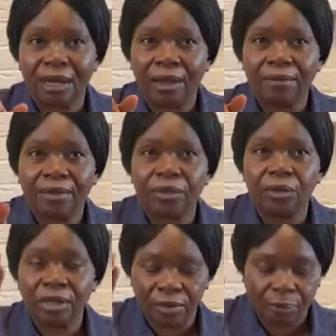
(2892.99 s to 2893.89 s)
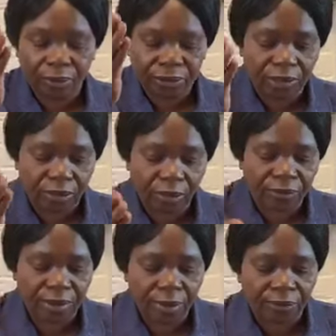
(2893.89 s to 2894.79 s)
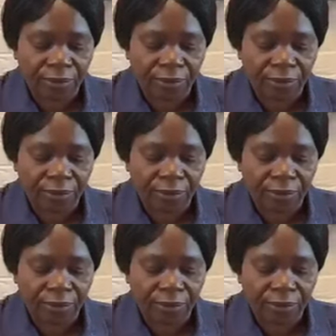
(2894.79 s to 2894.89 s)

Yeah, the northern portion of the